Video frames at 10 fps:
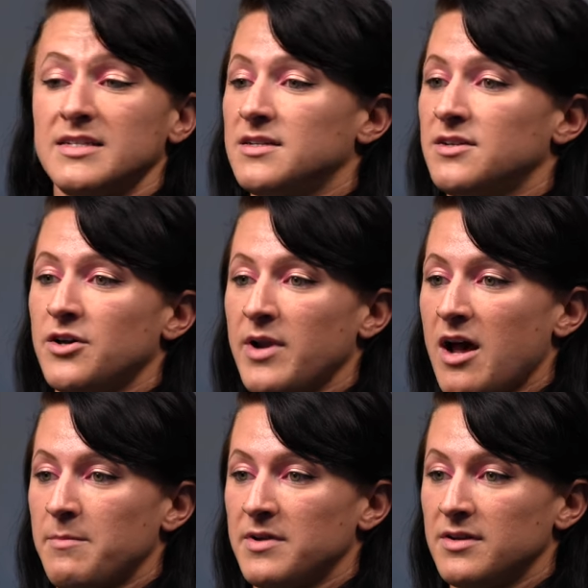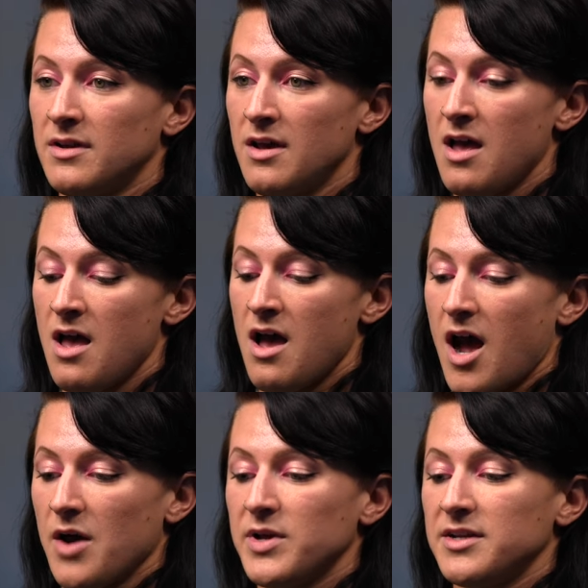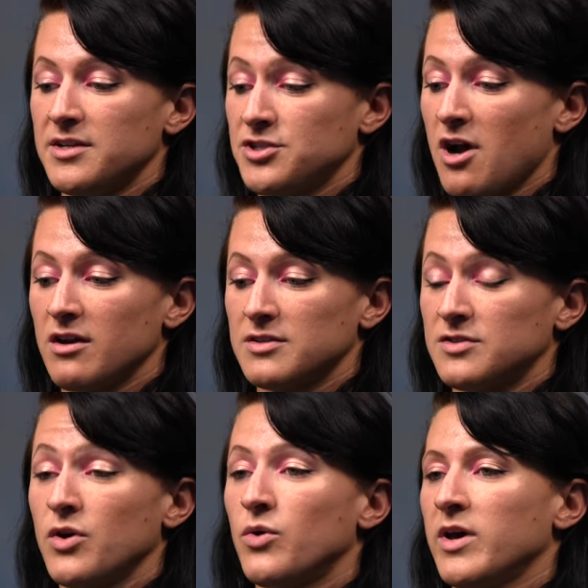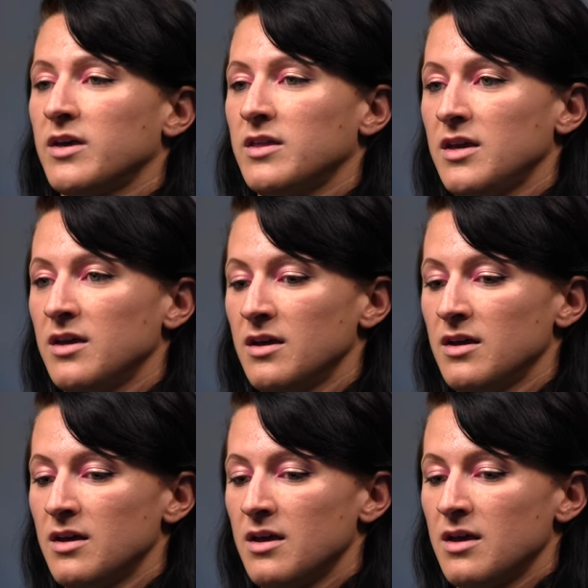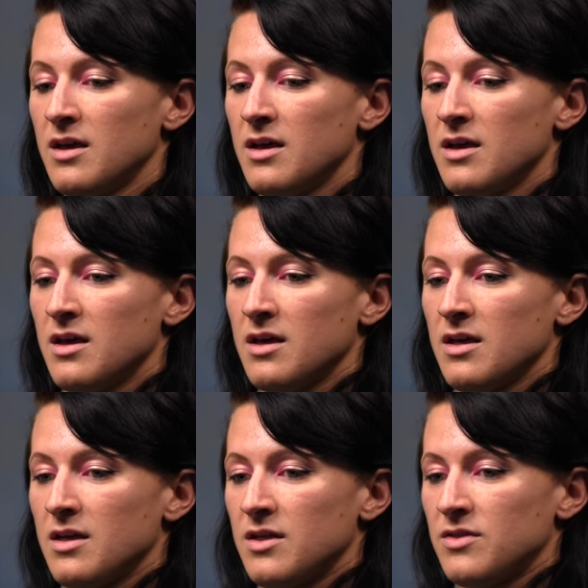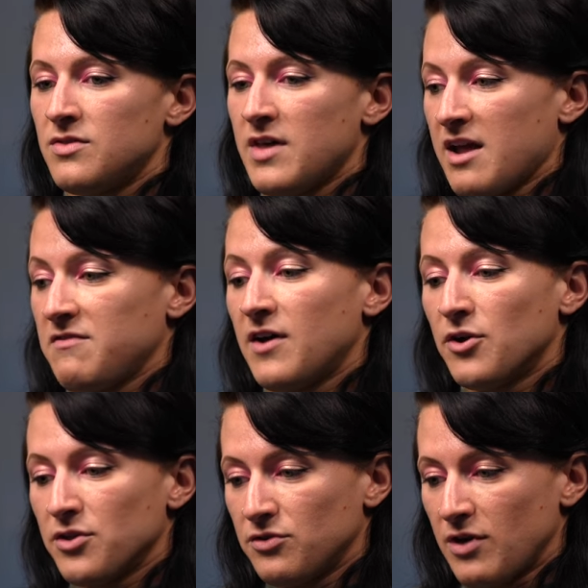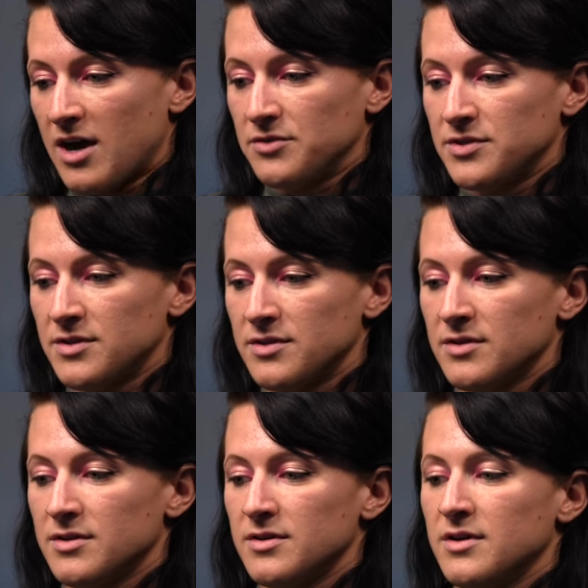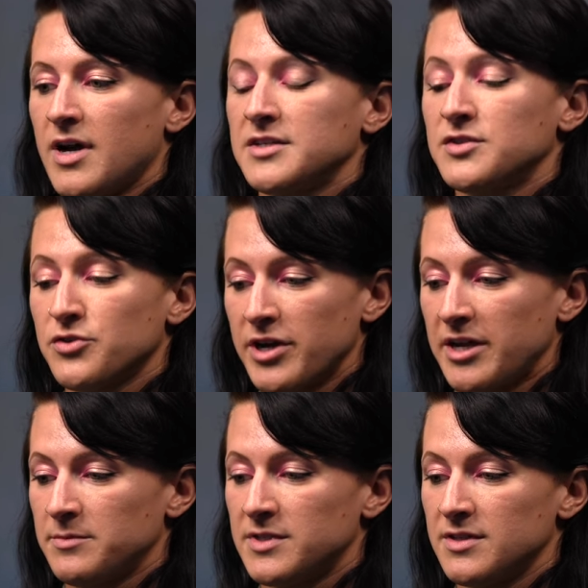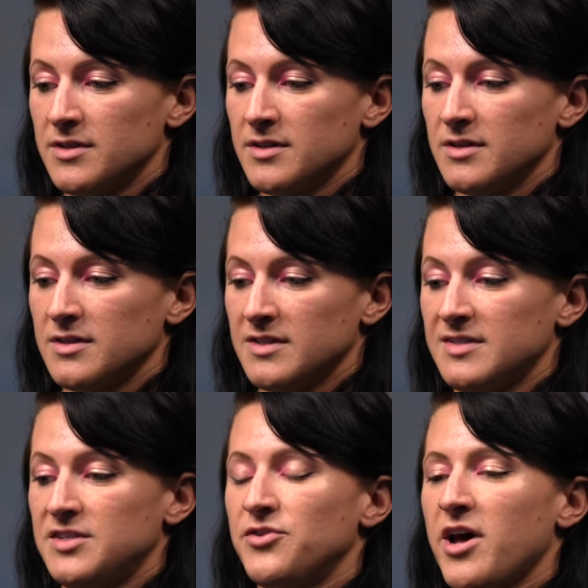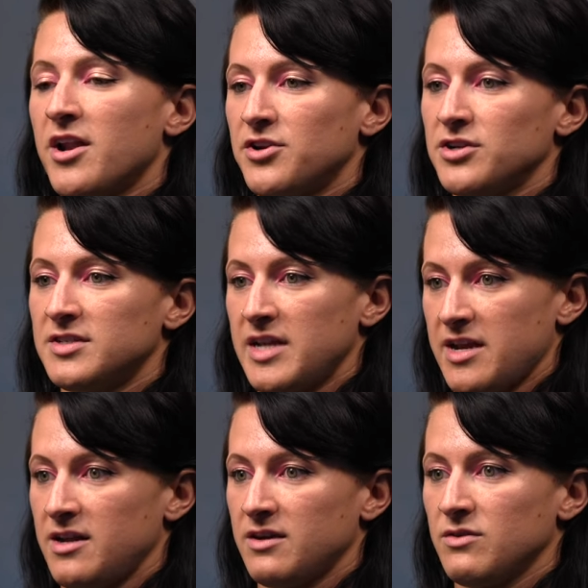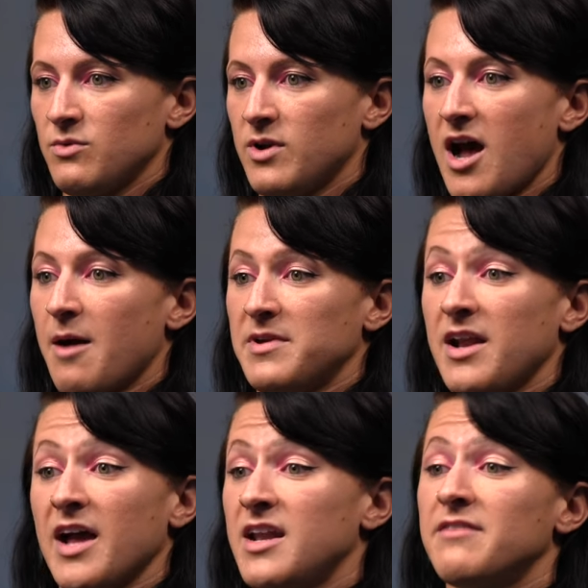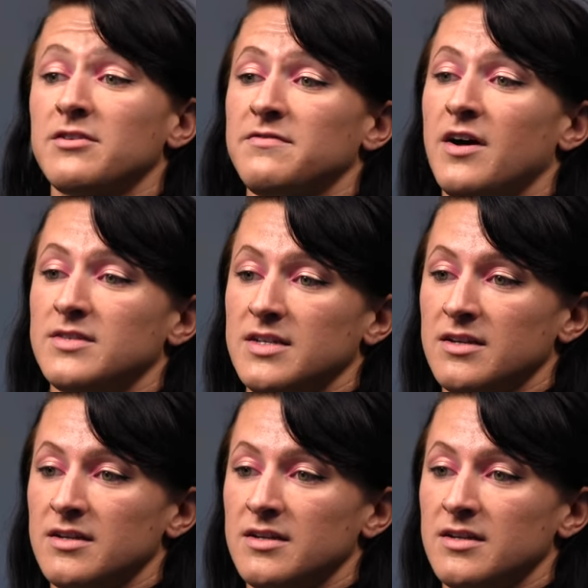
I didn't know what happened. I went into shock so quickly that I fell to the ground, I screamed, still not understanding what happened. I never felt